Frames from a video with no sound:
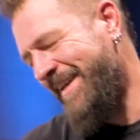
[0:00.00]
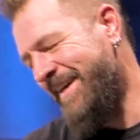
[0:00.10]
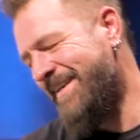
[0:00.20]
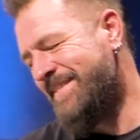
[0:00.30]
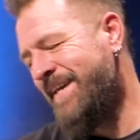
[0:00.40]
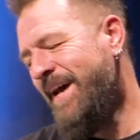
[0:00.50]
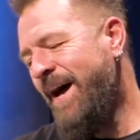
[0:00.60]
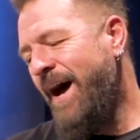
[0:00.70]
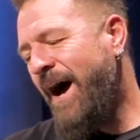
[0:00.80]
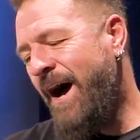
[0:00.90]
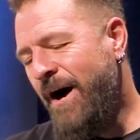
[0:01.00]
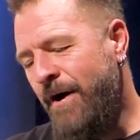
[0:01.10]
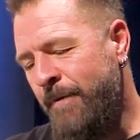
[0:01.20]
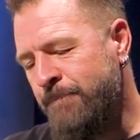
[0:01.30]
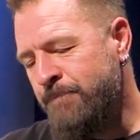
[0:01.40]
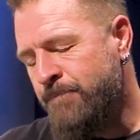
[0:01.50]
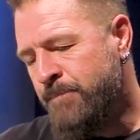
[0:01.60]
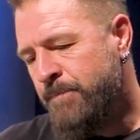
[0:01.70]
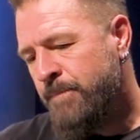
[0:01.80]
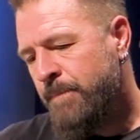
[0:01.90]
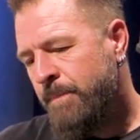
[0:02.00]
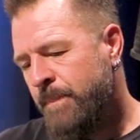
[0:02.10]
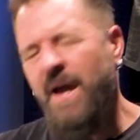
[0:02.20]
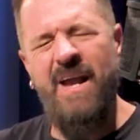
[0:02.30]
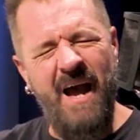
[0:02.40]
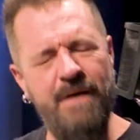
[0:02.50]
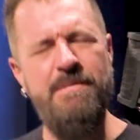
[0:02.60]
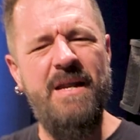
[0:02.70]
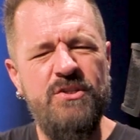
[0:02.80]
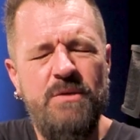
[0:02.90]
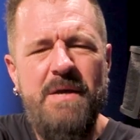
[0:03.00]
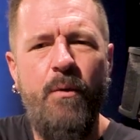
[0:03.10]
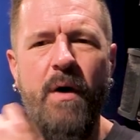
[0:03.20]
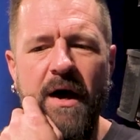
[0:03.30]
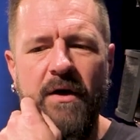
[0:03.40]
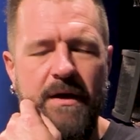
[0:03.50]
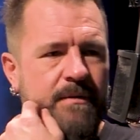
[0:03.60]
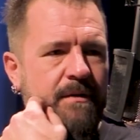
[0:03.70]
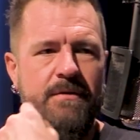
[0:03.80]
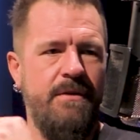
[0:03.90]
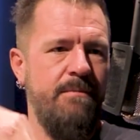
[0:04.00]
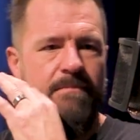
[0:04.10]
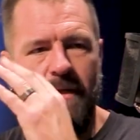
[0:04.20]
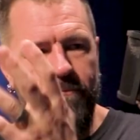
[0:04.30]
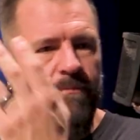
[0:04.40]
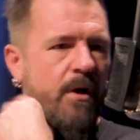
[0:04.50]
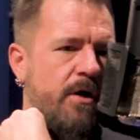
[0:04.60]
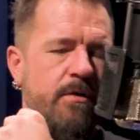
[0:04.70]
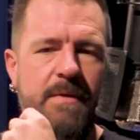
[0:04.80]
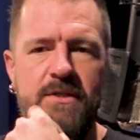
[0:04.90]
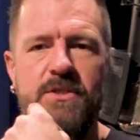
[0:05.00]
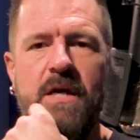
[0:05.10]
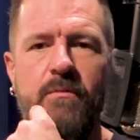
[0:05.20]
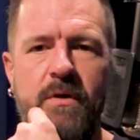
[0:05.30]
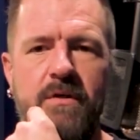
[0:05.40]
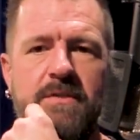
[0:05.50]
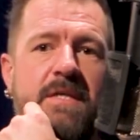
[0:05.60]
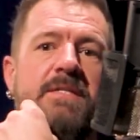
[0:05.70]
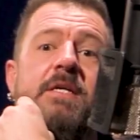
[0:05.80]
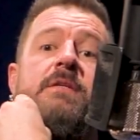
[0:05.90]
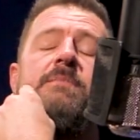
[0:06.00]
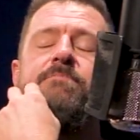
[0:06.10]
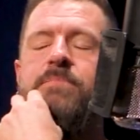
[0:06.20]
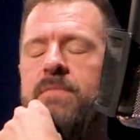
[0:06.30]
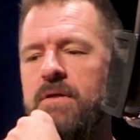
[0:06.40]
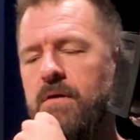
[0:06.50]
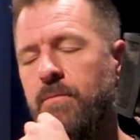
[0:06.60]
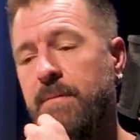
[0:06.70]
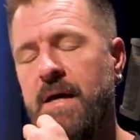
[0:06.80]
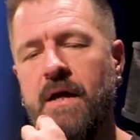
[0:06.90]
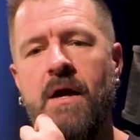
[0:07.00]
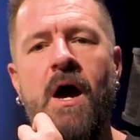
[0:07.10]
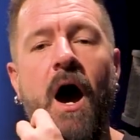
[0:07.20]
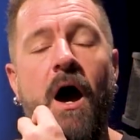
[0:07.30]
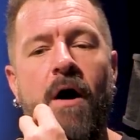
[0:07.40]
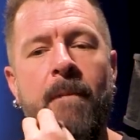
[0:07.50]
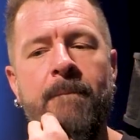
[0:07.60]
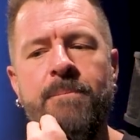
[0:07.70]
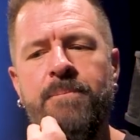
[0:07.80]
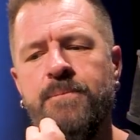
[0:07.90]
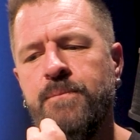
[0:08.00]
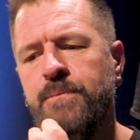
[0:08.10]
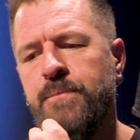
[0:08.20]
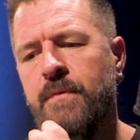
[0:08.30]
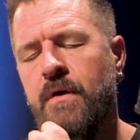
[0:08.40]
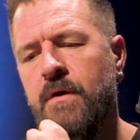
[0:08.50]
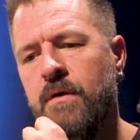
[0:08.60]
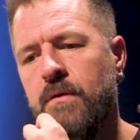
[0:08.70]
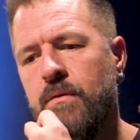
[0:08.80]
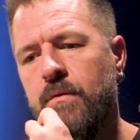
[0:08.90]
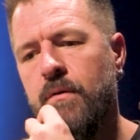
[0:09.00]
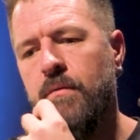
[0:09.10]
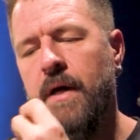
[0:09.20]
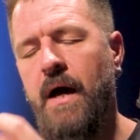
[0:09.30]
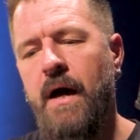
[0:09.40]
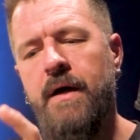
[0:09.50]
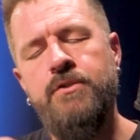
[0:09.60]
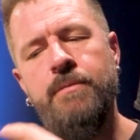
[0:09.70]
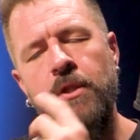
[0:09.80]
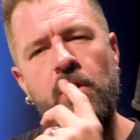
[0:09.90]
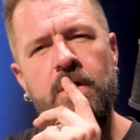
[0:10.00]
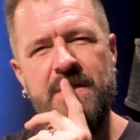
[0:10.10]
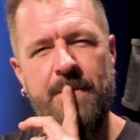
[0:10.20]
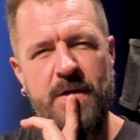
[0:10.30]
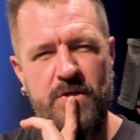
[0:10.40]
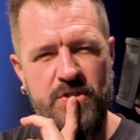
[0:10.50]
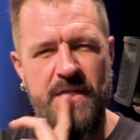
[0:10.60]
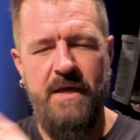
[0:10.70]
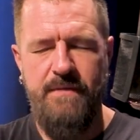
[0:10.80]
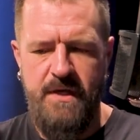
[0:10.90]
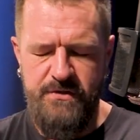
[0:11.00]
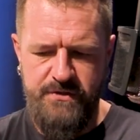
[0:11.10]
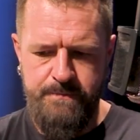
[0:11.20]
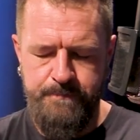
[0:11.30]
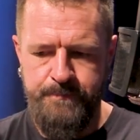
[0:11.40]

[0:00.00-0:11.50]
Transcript: is, um, and I, man, it took me a while. I mean, that, my audio may have just gotten weird because I decided to go way back. Um, it took me a long time to understand this,